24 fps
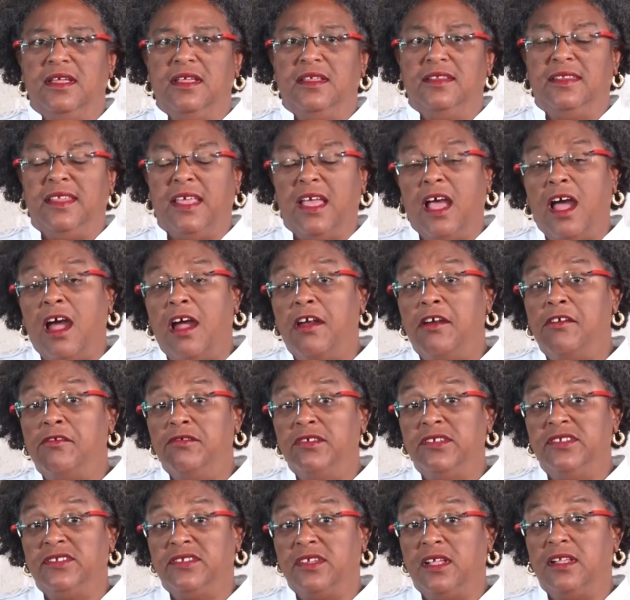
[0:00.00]
They are a
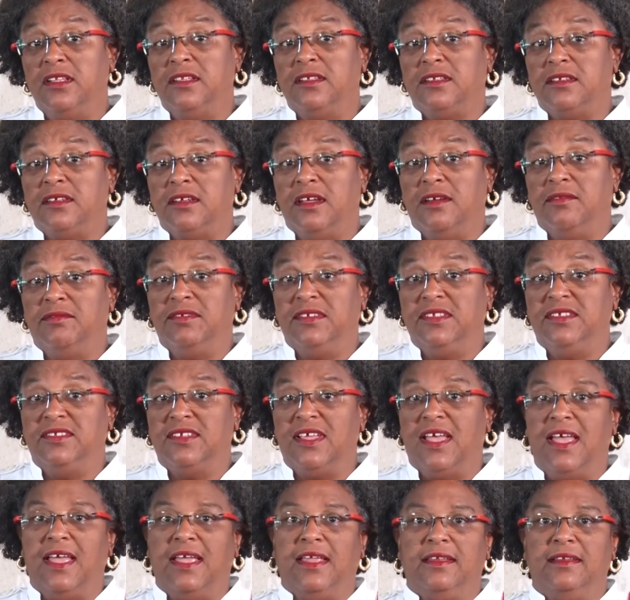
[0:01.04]
result of
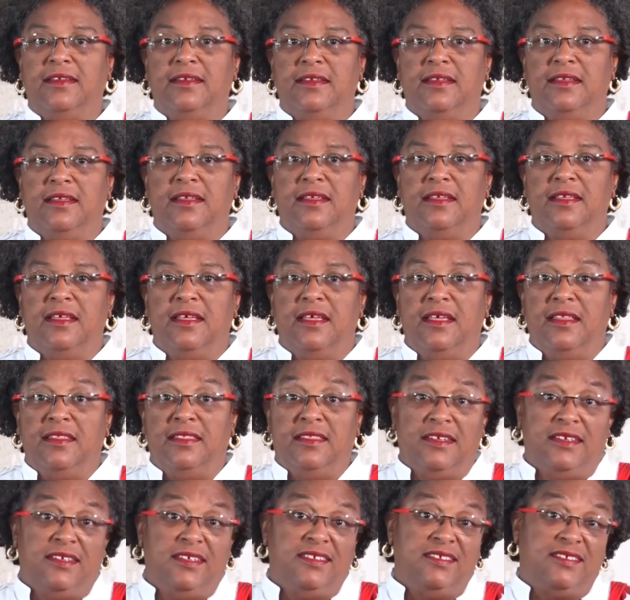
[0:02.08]
design,
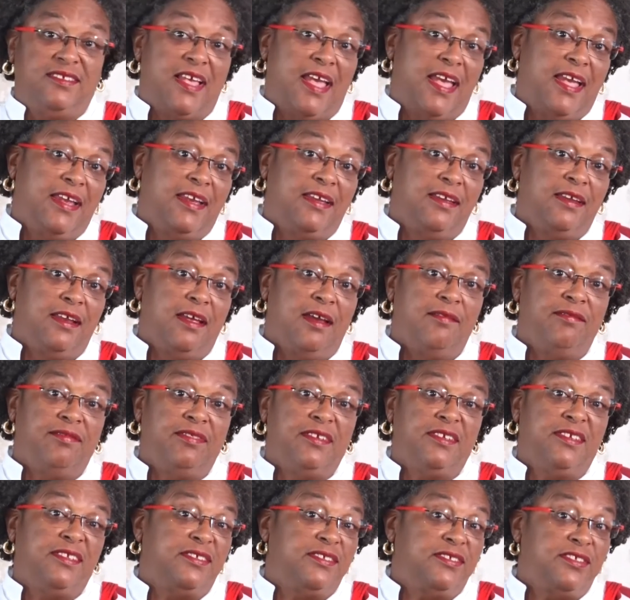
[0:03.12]
the design of the
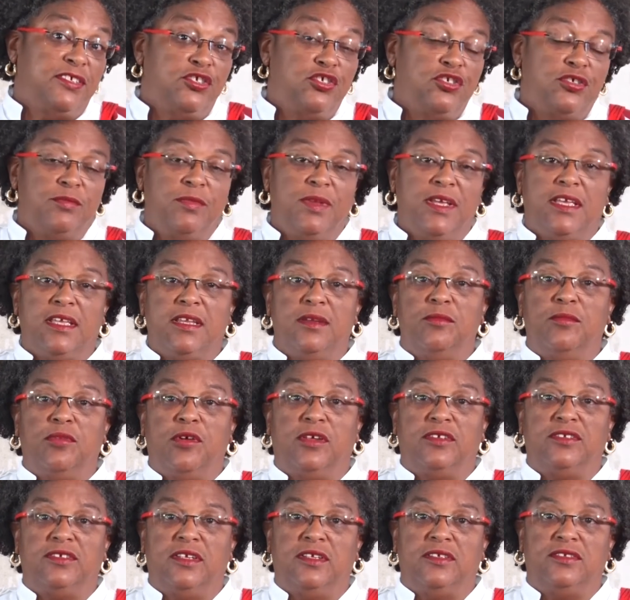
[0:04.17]
decision-making
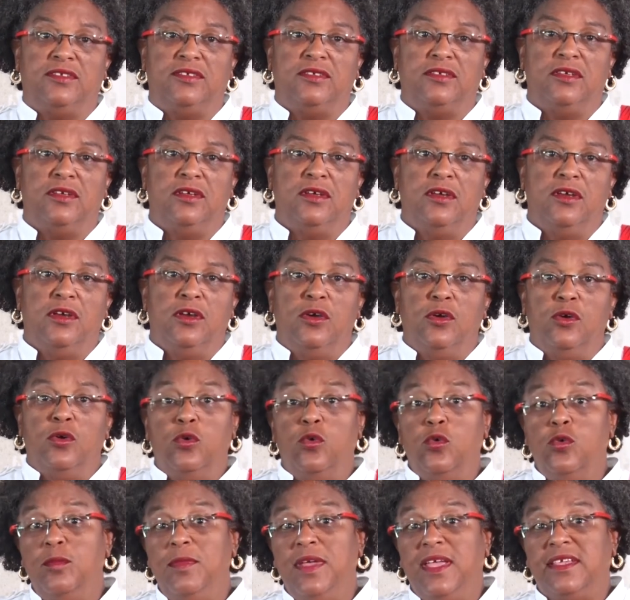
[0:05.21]
process.
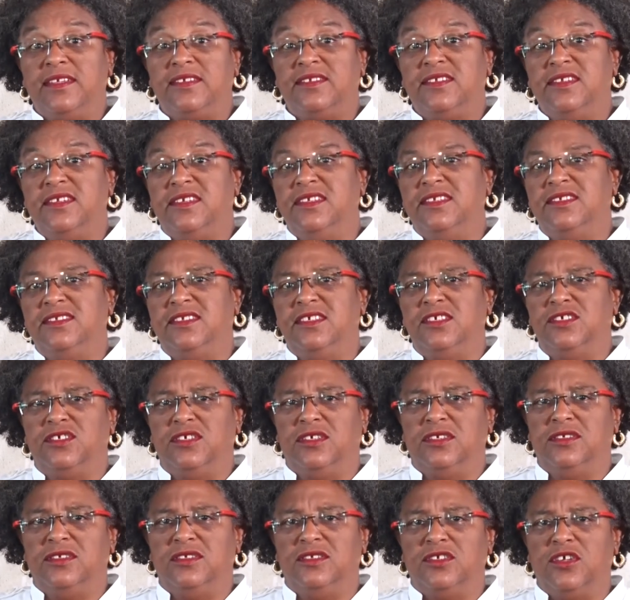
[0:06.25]
Who makes the
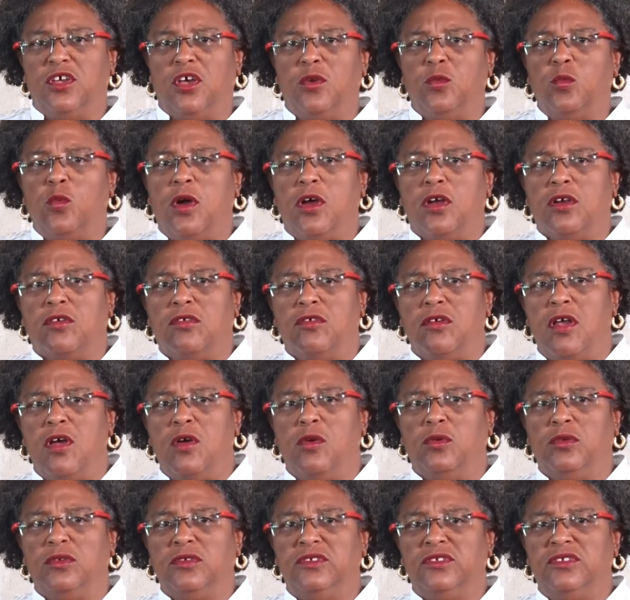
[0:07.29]
decisions? On what
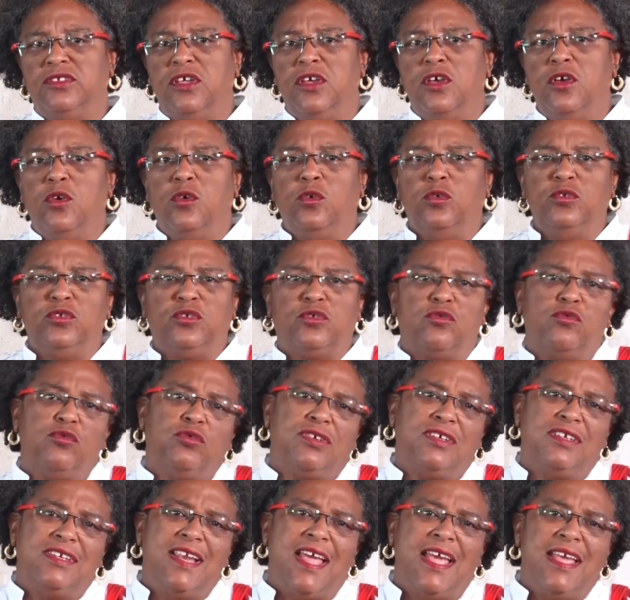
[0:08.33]
grounds? Who
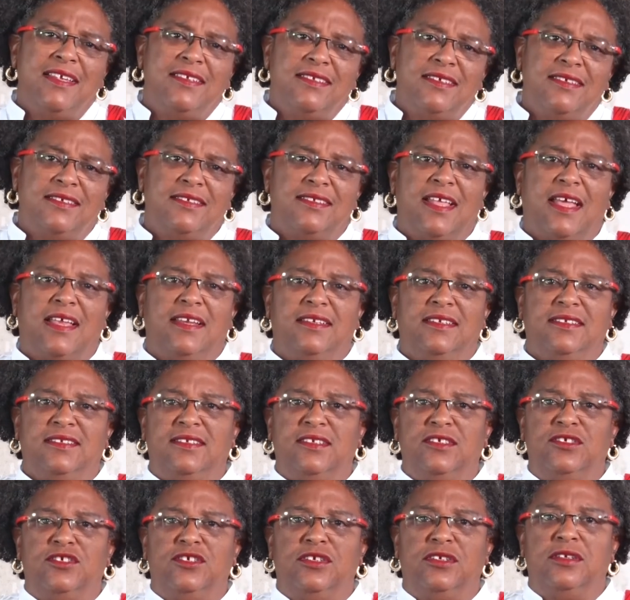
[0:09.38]
scrutinizes that
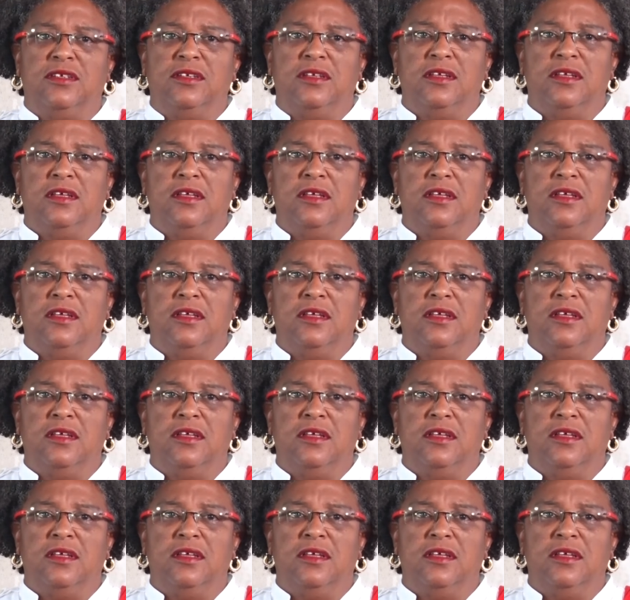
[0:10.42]
decision?